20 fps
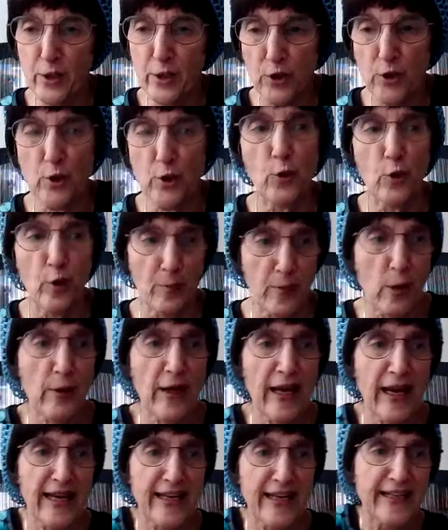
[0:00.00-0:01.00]
to do them,
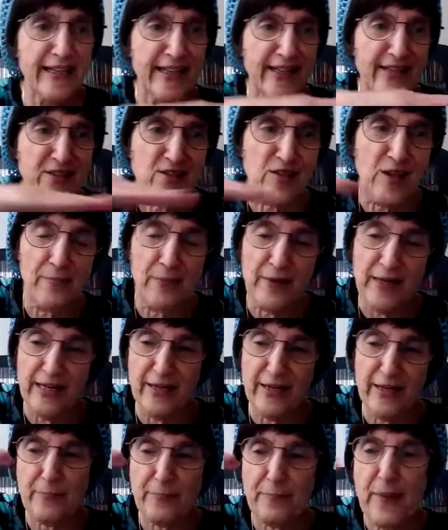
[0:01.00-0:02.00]
okay? You need somebody
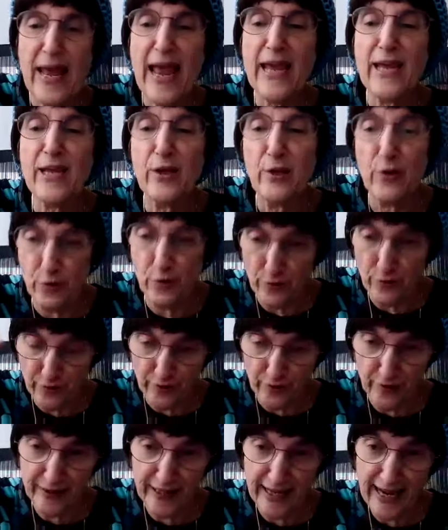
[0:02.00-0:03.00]
to pay you
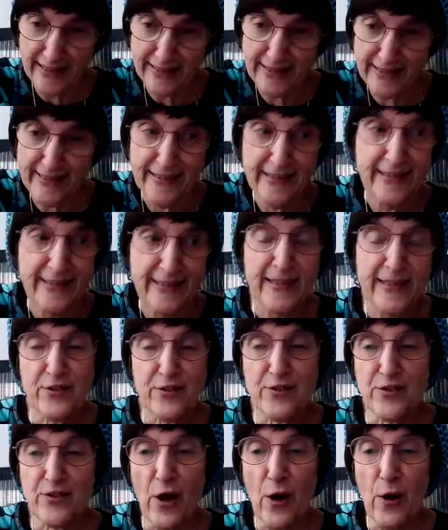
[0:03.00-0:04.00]
for that.
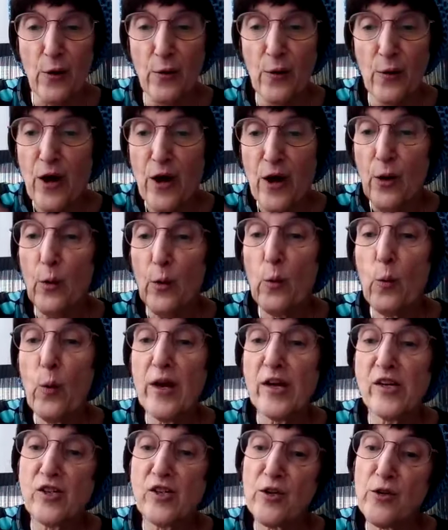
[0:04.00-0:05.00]
Right. So
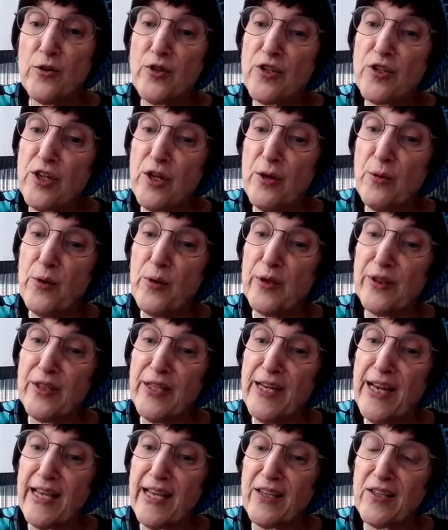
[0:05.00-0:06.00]
we shall see what
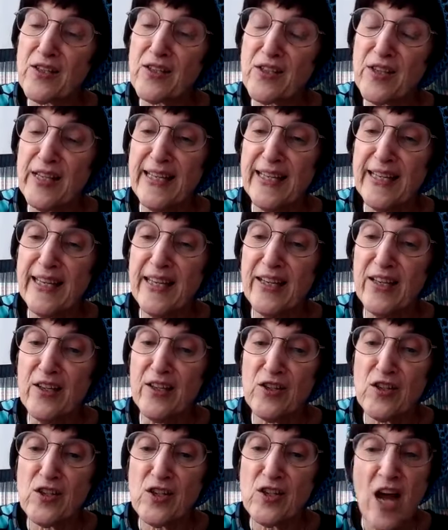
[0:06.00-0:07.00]
the next thing
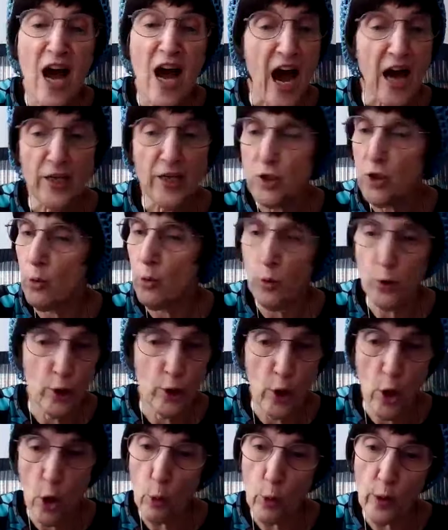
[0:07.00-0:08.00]
is. I don't
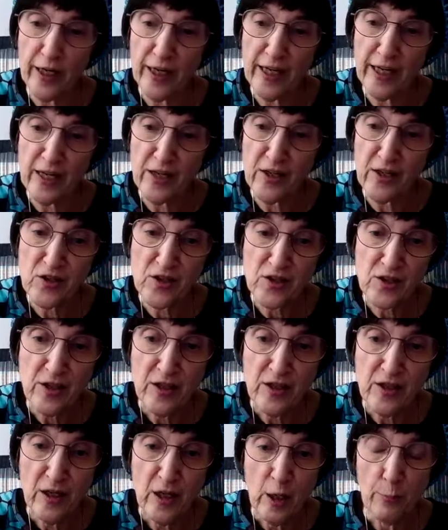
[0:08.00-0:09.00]
know what it is,
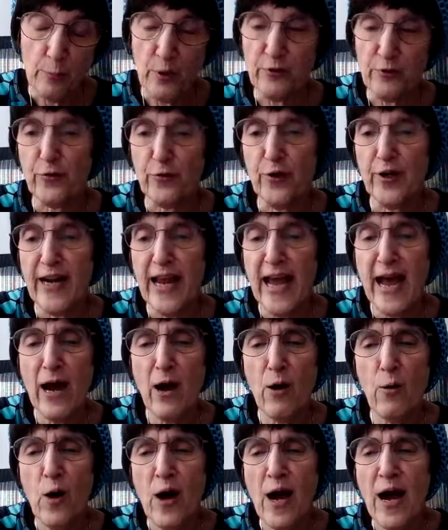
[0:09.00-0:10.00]
but for
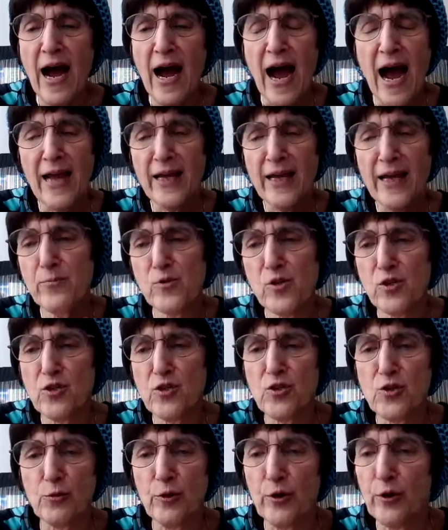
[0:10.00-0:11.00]
now, I am
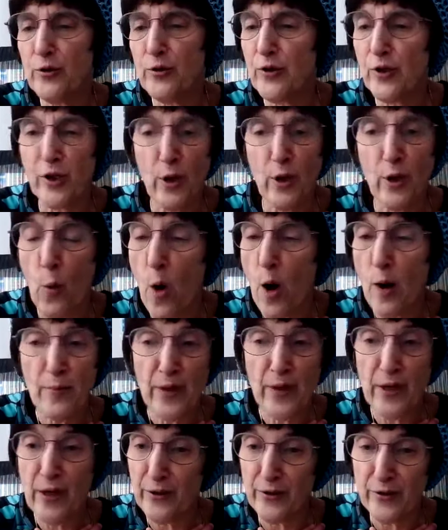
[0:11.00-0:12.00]
just thrilled that you want
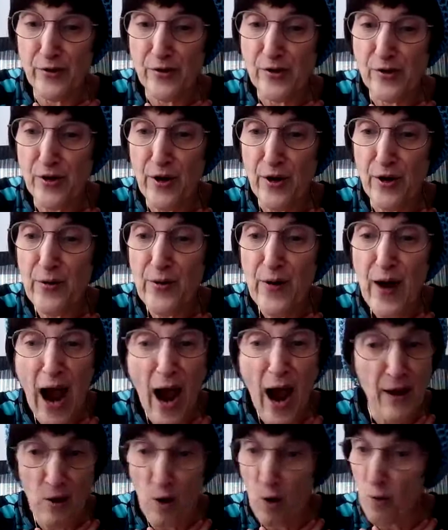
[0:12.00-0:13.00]
me on your show.
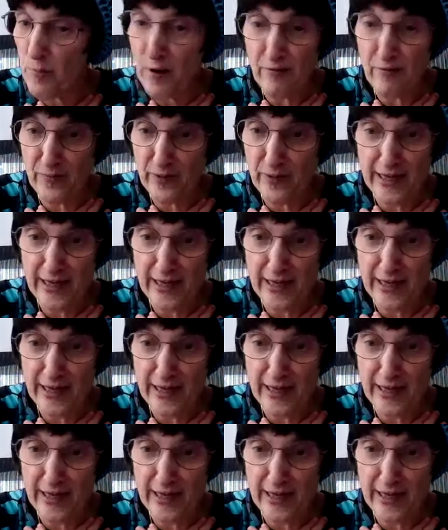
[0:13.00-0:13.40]
I hope I've